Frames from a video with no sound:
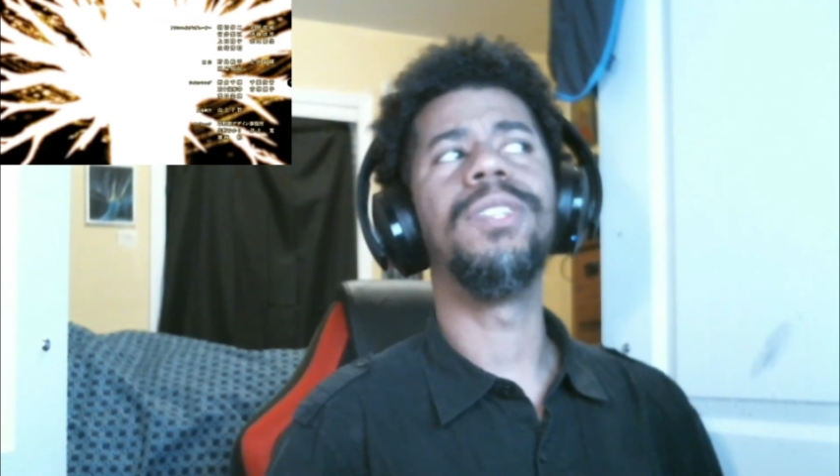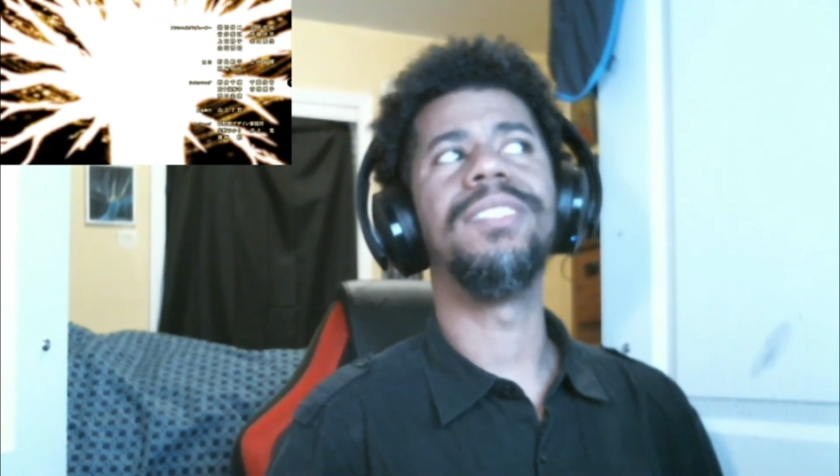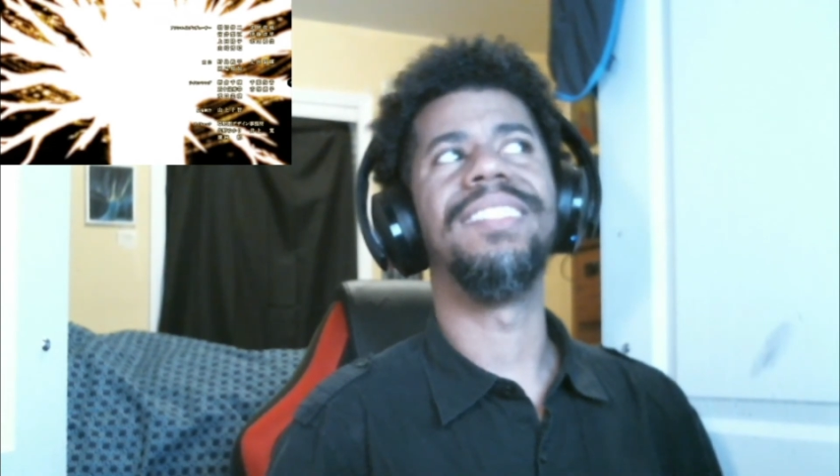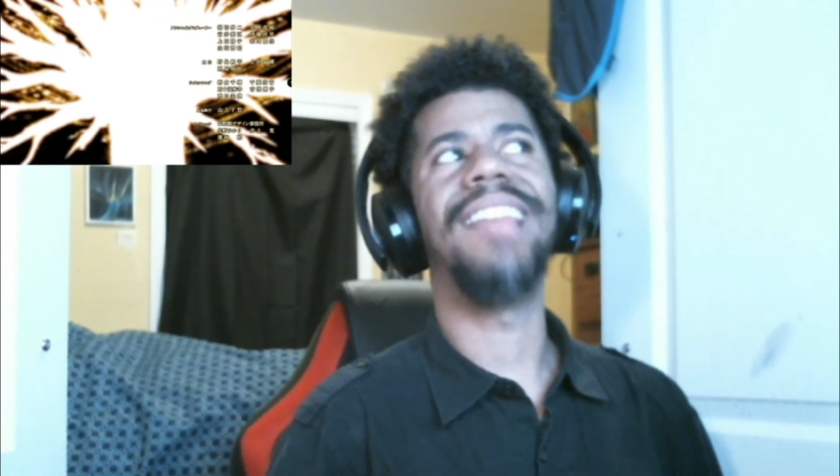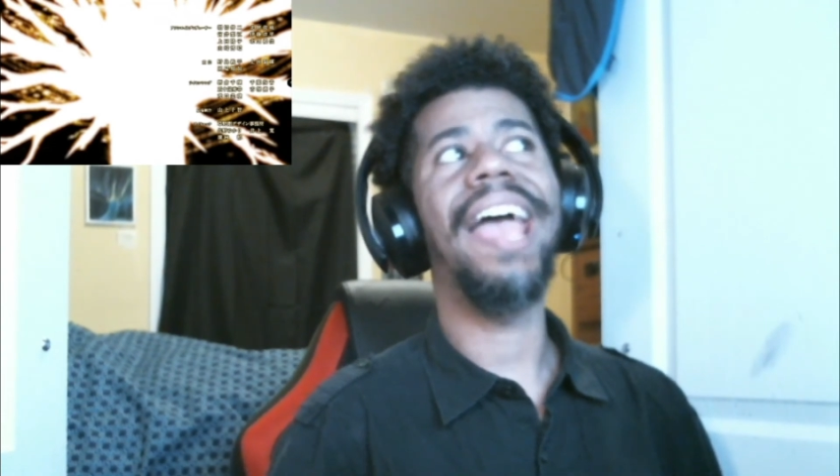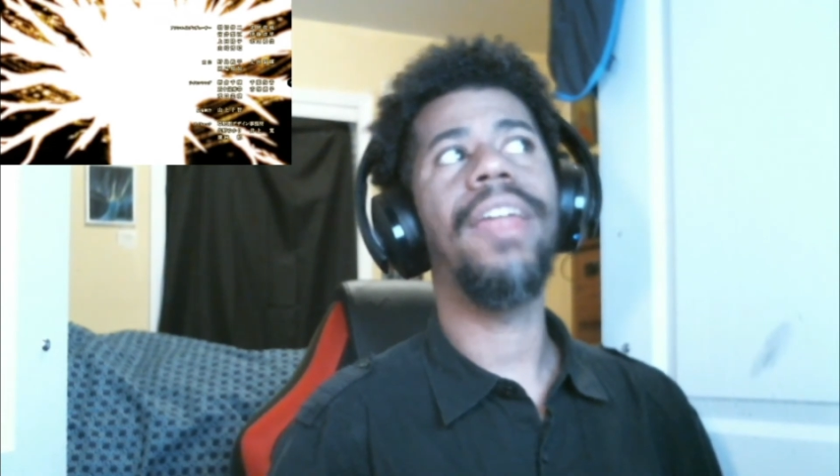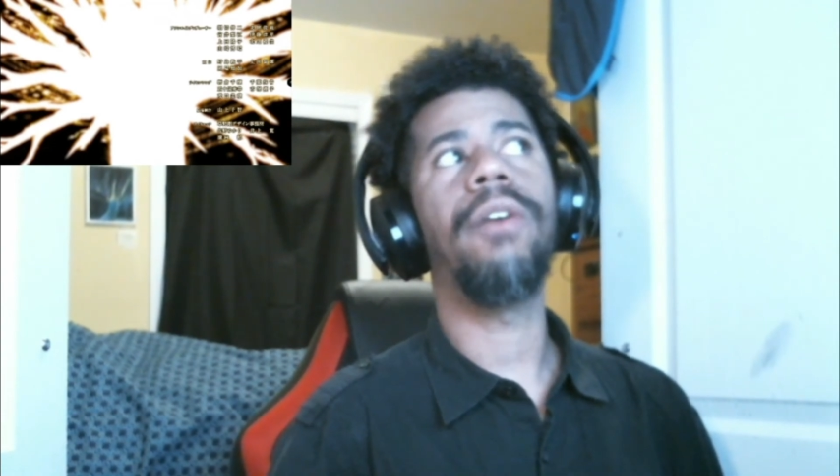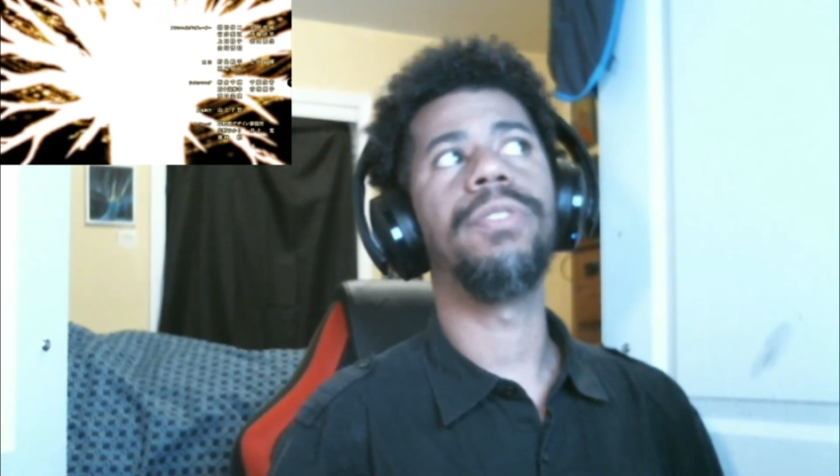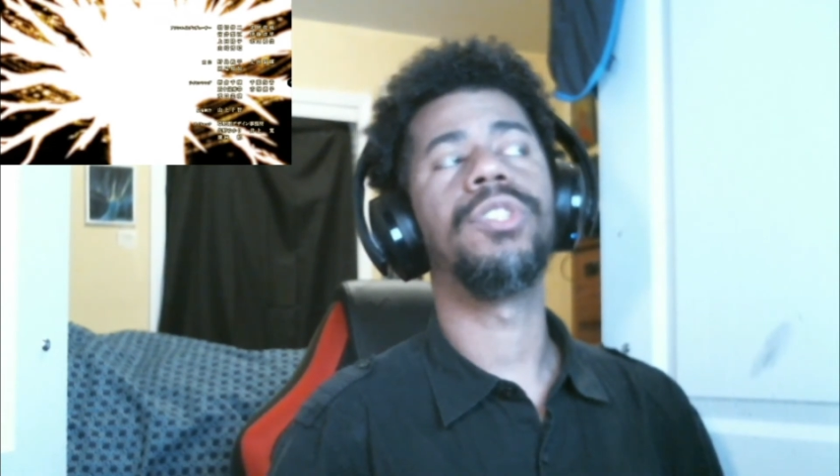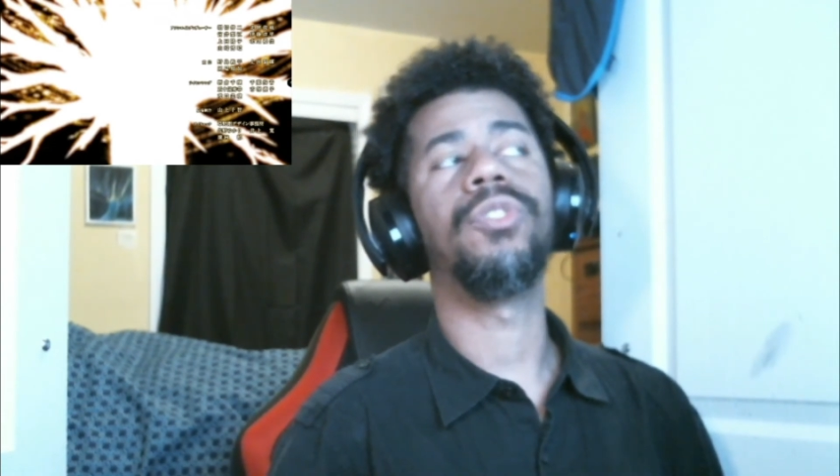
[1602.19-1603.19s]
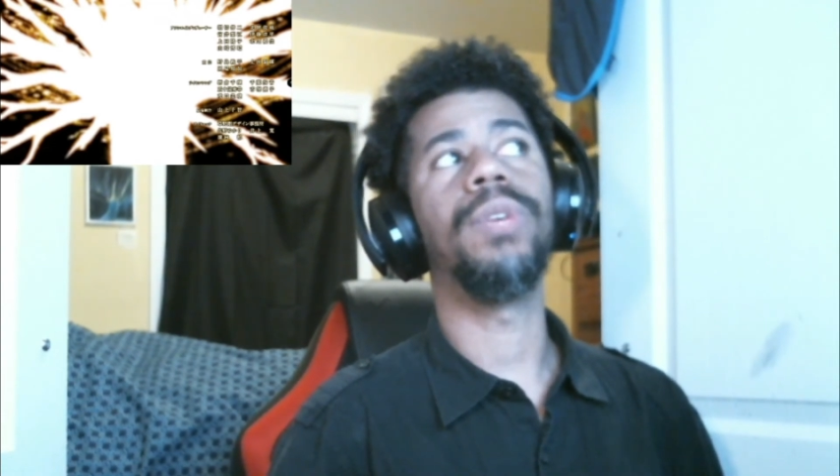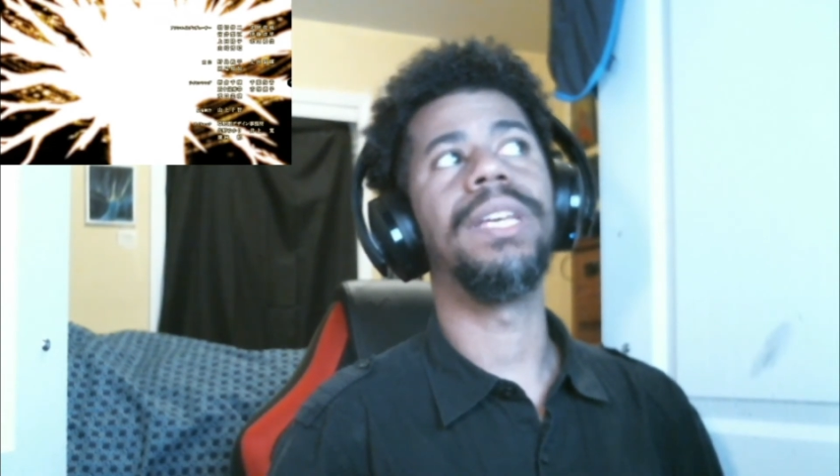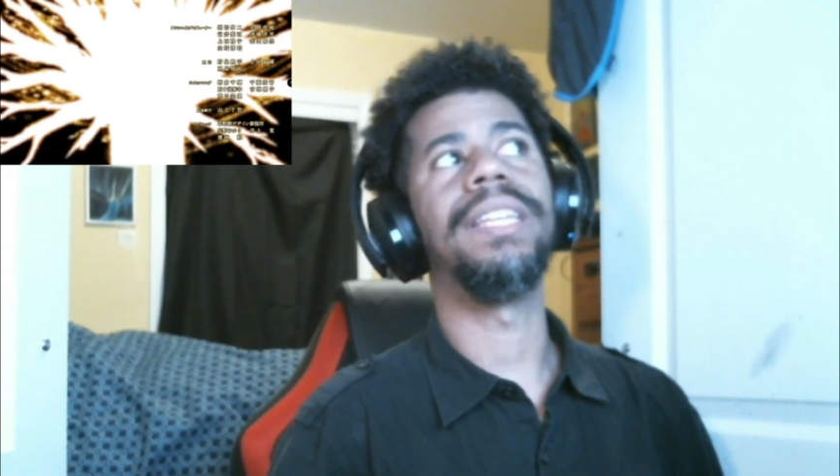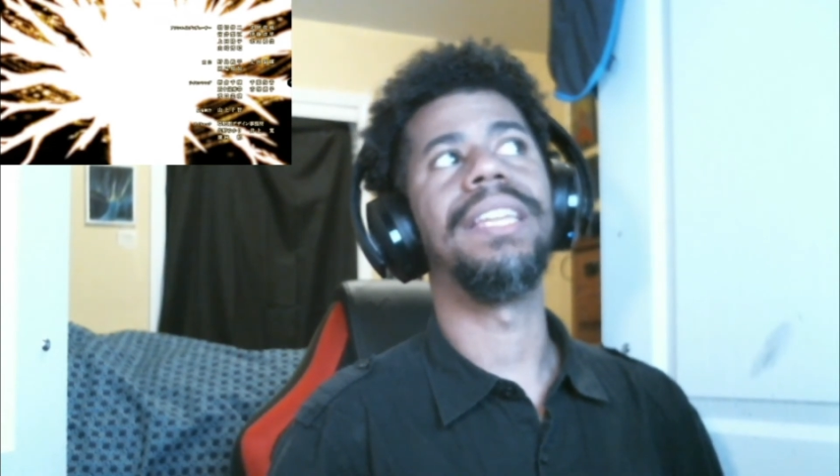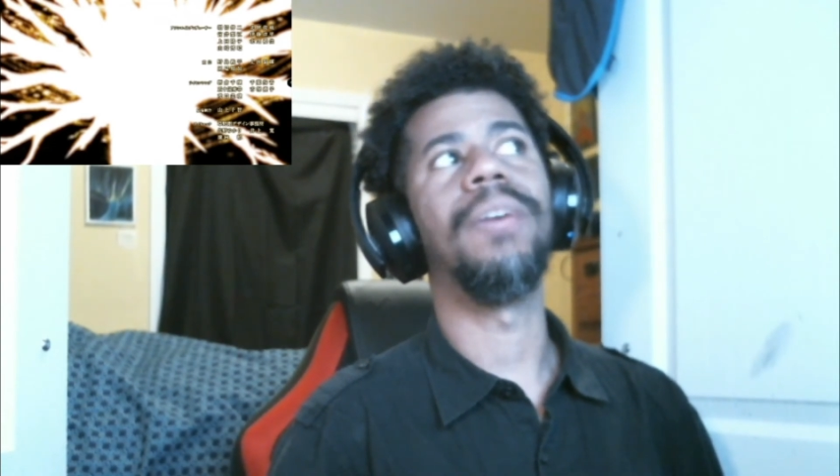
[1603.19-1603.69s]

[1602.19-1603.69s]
just died off screen